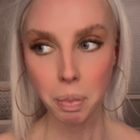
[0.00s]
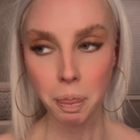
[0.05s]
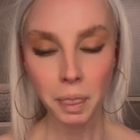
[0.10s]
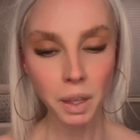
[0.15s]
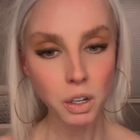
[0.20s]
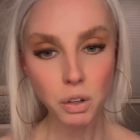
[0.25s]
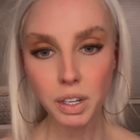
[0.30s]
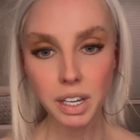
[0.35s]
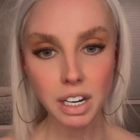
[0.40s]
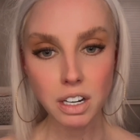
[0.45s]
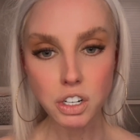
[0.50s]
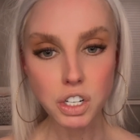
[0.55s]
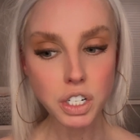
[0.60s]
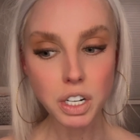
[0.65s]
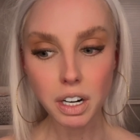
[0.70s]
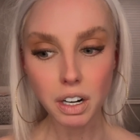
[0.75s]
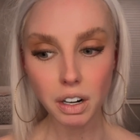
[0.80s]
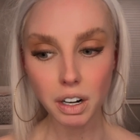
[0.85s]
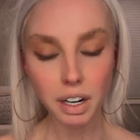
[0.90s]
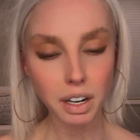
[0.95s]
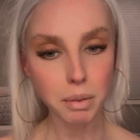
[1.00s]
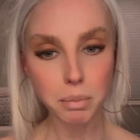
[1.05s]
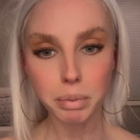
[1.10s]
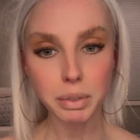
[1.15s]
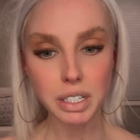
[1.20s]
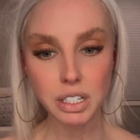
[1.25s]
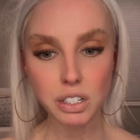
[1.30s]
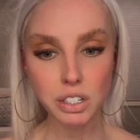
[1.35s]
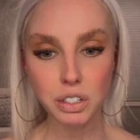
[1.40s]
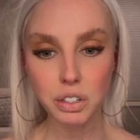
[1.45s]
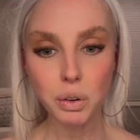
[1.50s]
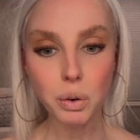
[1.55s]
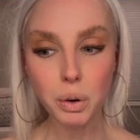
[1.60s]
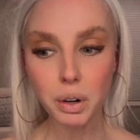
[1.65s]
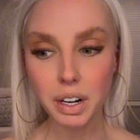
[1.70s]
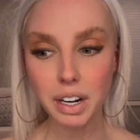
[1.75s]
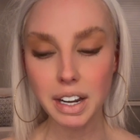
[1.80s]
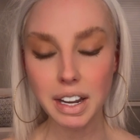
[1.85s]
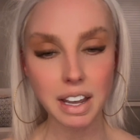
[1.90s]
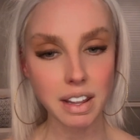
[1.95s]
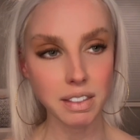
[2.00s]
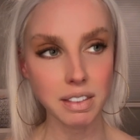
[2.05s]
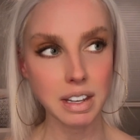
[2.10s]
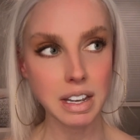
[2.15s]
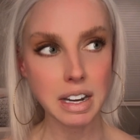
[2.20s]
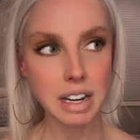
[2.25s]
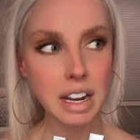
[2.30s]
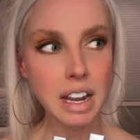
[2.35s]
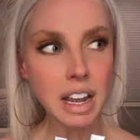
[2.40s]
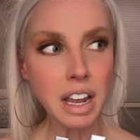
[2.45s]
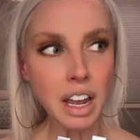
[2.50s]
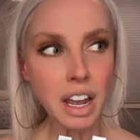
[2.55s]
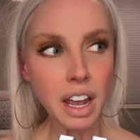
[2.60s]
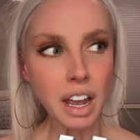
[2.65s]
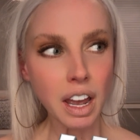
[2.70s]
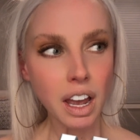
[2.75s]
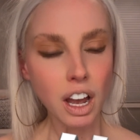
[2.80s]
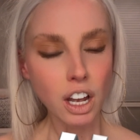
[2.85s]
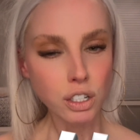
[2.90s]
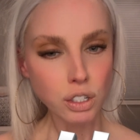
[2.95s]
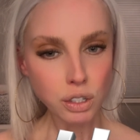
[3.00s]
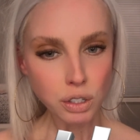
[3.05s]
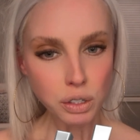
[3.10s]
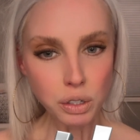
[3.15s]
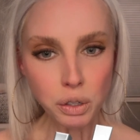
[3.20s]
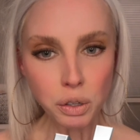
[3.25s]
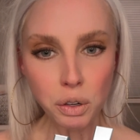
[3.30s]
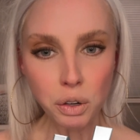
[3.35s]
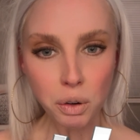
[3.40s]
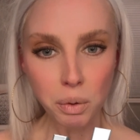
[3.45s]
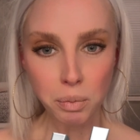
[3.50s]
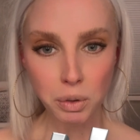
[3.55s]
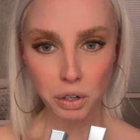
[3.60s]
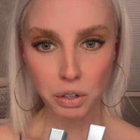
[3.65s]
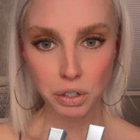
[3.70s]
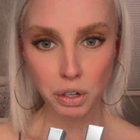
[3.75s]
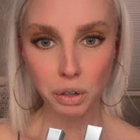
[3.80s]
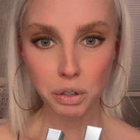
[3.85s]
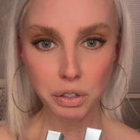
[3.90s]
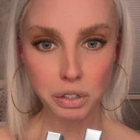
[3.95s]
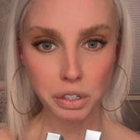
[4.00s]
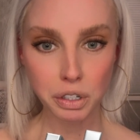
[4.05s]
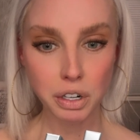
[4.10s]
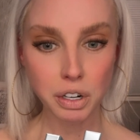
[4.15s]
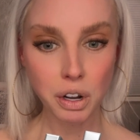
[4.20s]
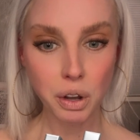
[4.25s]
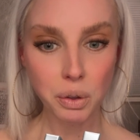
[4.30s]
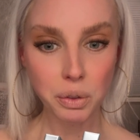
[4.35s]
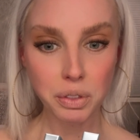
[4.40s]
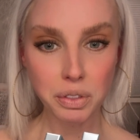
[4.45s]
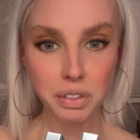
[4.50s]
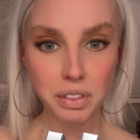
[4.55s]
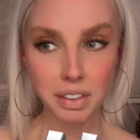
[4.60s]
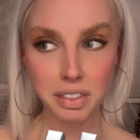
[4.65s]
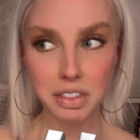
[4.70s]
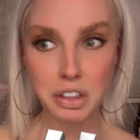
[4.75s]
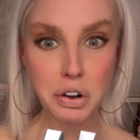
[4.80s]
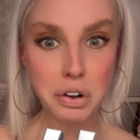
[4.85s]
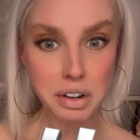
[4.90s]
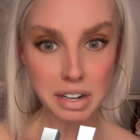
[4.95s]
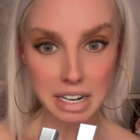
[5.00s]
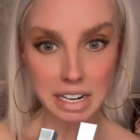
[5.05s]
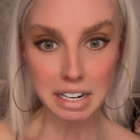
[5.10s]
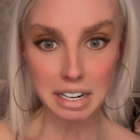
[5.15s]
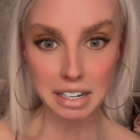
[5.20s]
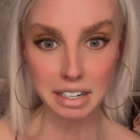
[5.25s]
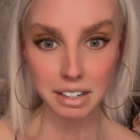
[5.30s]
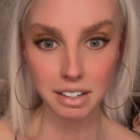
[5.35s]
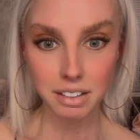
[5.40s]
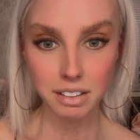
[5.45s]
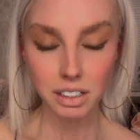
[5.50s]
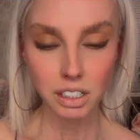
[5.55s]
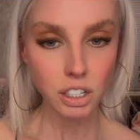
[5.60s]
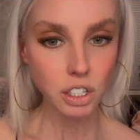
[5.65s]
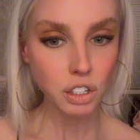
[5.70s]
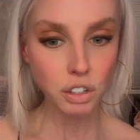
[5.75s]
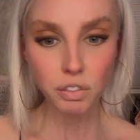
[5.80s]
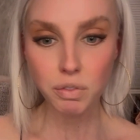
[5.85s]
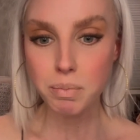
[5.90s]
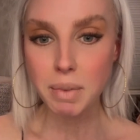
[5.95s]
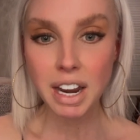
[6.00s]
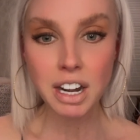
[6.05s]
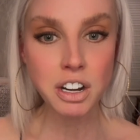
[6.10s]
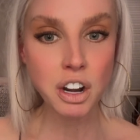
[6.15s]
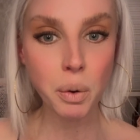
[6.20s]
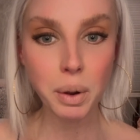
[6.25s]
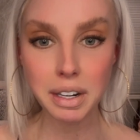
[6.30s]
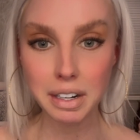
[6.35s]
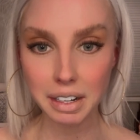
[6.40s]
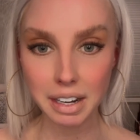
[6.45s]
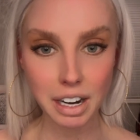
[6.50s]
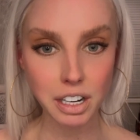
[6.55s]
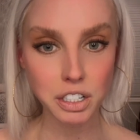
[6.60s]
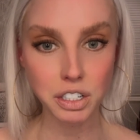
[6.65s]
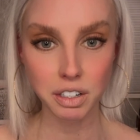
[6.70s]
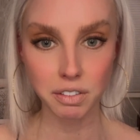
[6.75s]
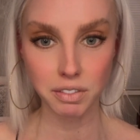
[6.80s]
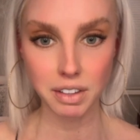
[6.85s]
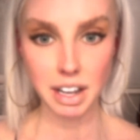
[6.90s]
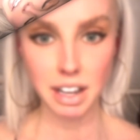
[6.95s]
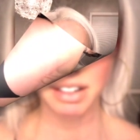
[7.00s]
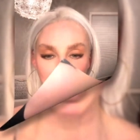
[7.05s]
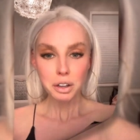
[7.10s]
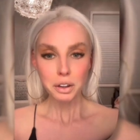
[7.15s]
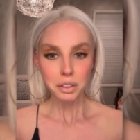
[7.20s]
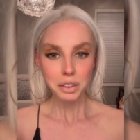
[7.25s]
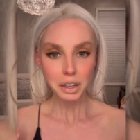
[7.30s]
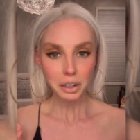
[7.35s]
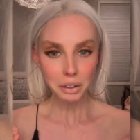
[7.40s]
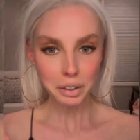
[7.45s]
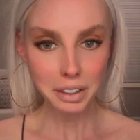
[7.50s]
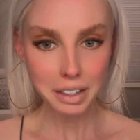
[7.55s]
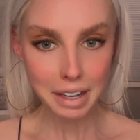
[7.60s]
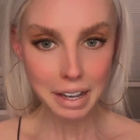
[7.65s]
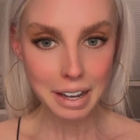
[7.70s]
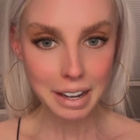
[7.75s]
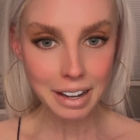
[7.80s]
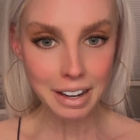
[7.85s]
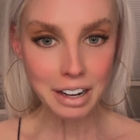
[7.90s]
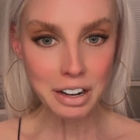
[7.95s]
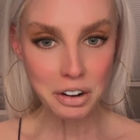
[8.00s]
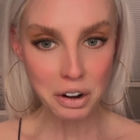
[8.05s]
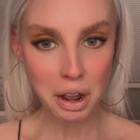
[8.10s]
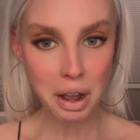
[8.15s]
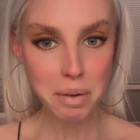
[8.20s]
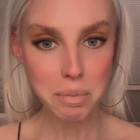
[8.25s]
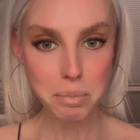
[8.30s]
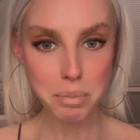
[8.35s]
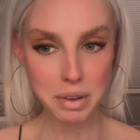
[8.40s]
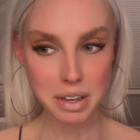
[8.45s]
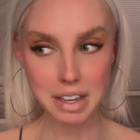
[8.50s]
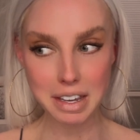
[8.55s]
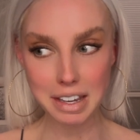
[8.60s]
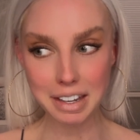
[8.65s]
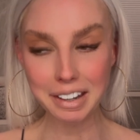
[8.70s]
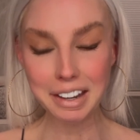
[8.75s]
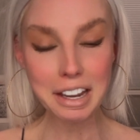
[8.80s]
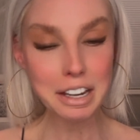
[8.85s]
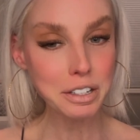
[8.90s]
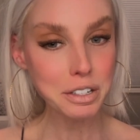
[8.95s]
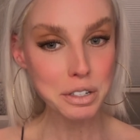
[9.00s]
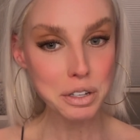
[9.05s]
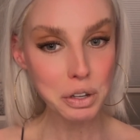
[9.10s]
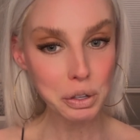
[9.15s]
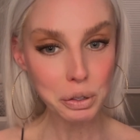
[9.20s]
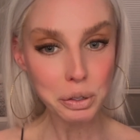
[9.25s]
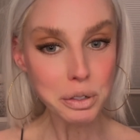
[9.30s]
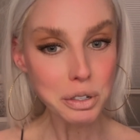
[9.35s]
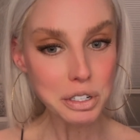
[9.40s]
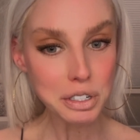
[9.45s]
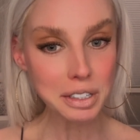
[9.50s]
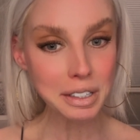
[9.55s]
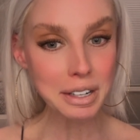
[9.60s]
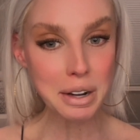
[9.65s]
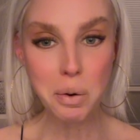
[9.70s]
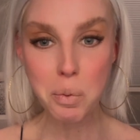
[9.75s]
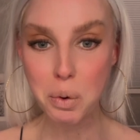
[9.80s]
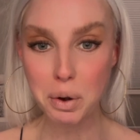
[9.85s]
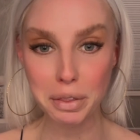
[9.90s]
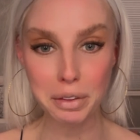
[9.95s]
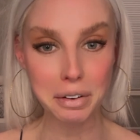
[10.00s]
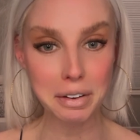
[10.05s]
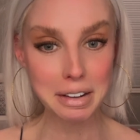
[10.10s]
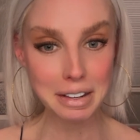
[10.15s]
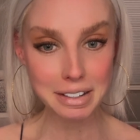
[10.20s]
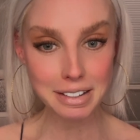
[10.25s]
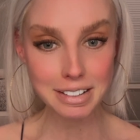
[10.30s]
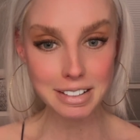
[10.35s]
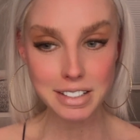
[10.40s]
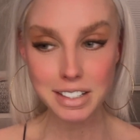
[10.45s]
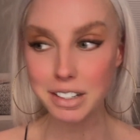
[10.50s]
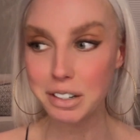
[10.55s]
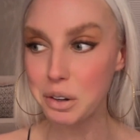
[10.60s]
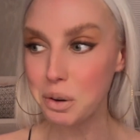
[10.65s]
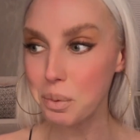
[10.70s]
You can't share a complete story and then assume your donor is going to know that they're needed. You've made no indication of that. There cannot be a solution where there is no